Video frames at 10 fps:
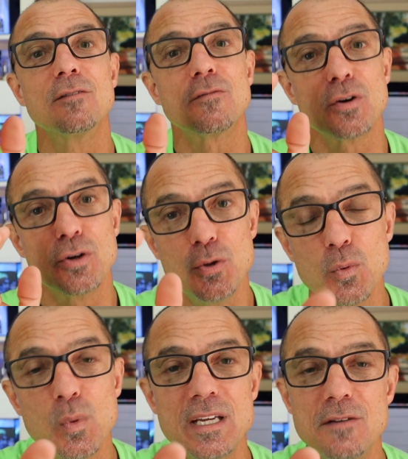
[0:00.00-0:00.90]
for new
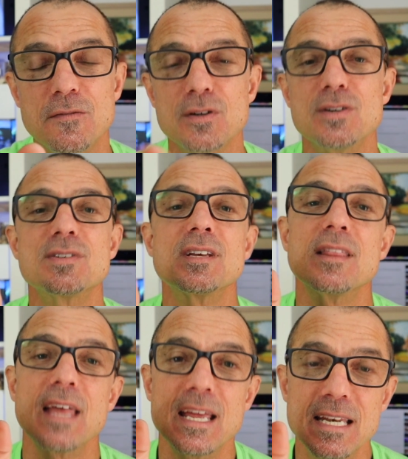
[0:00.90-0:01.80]
reefers,
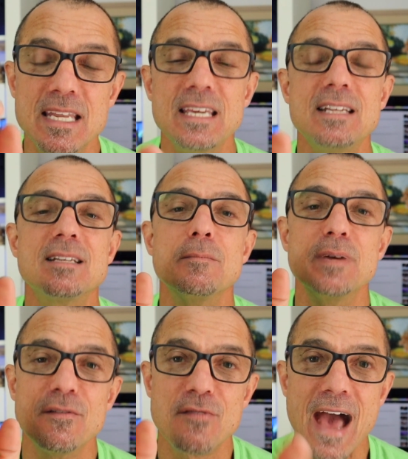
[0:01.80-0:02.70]
they need to
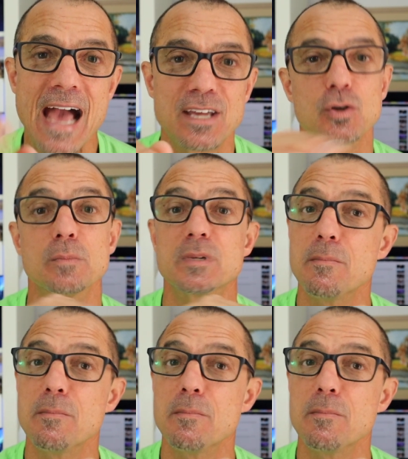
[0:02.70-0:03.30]
be vacuumed.